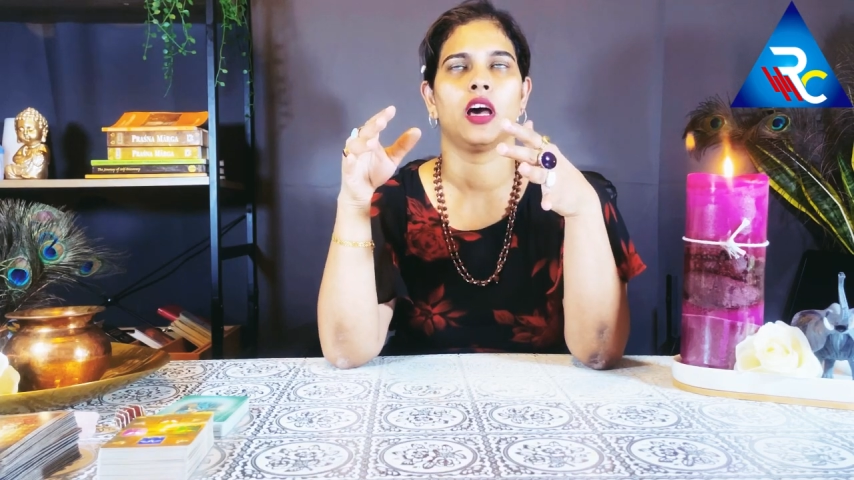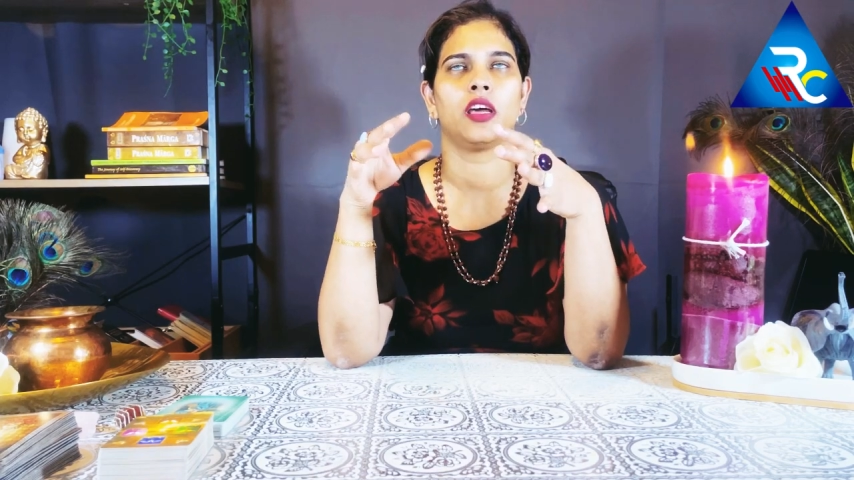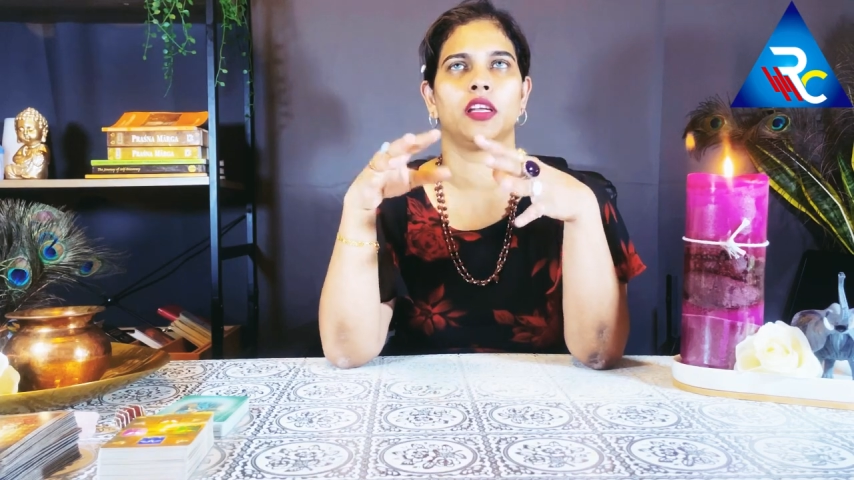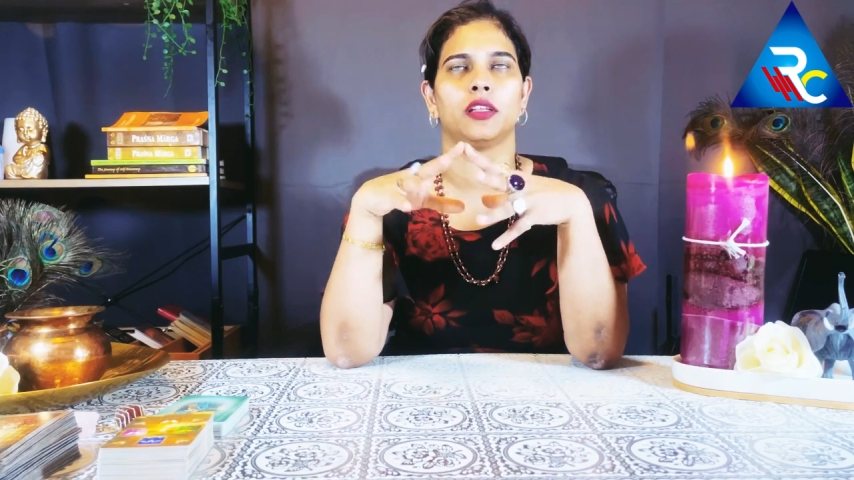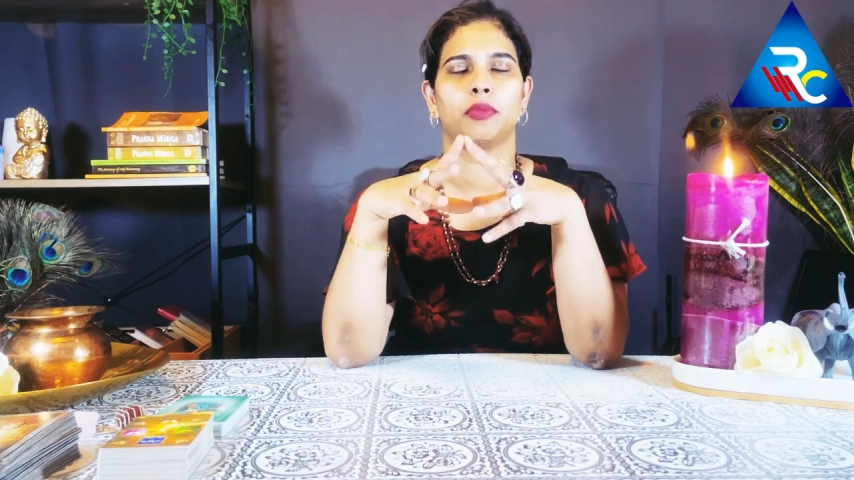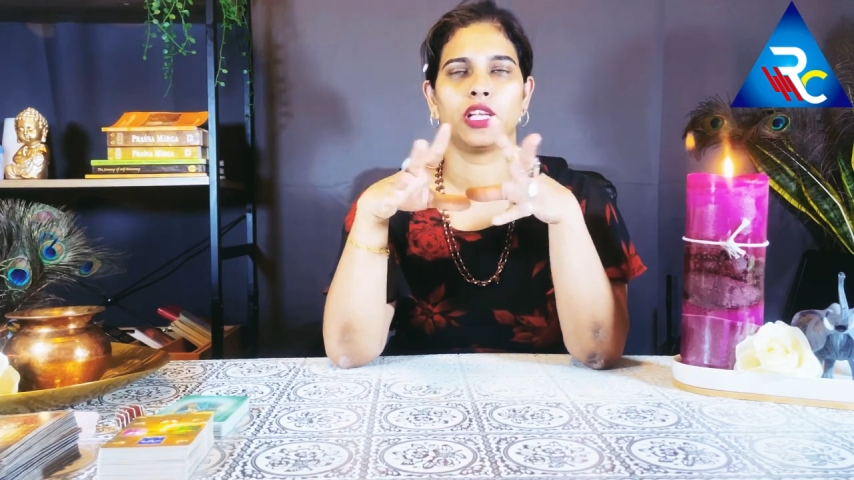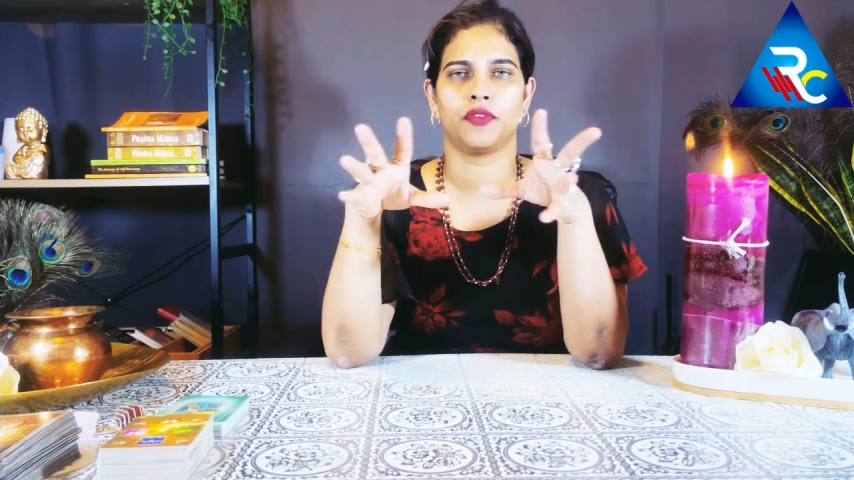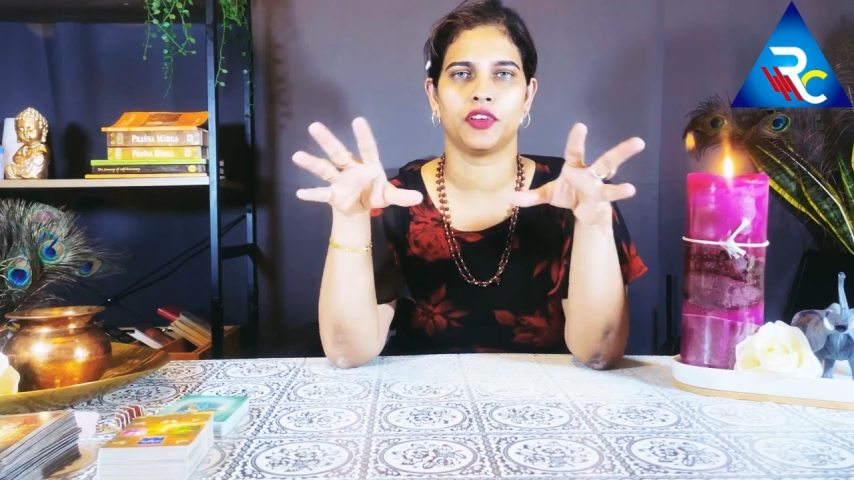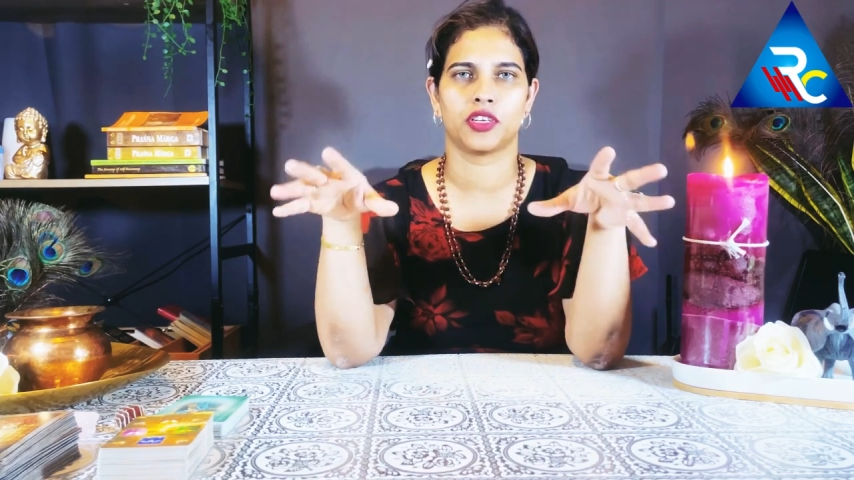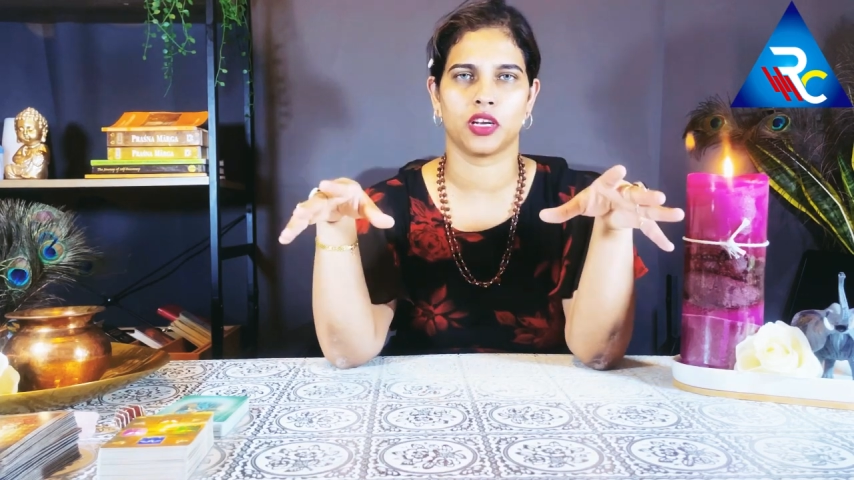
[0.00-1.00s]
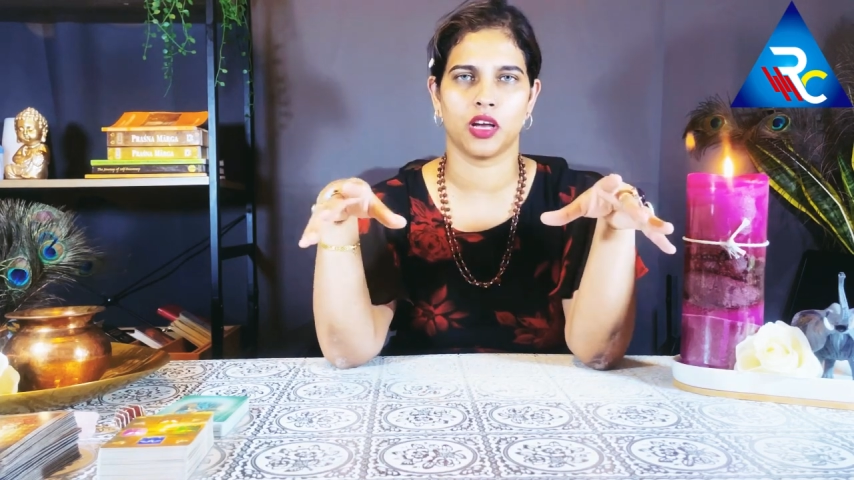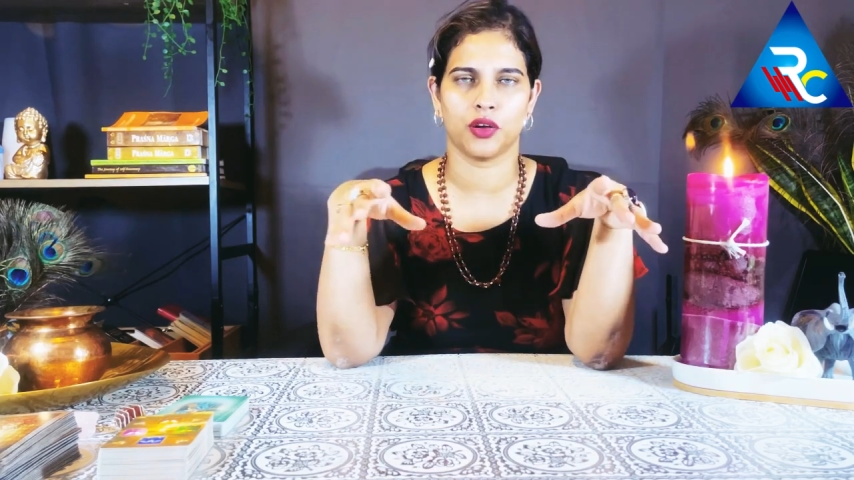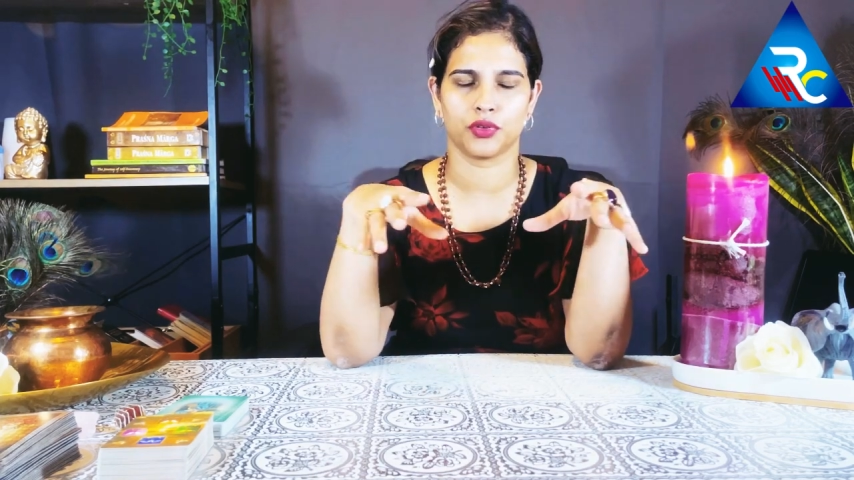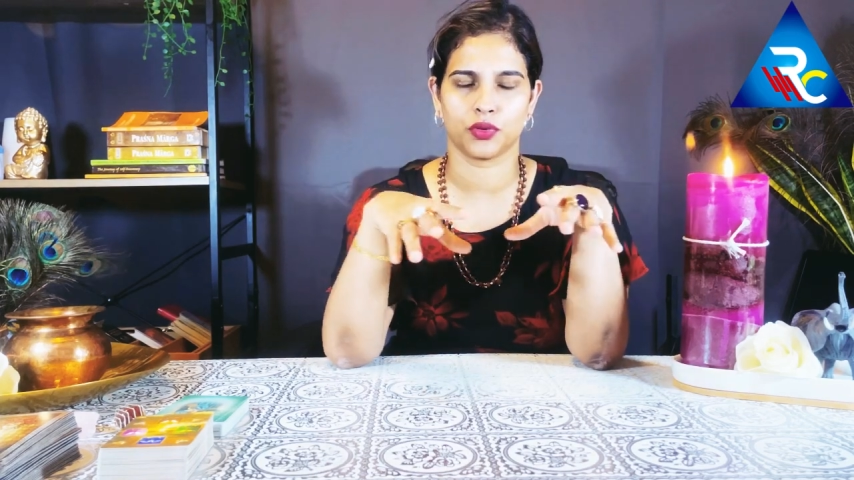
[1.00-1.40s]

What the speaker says: in the beneficial house,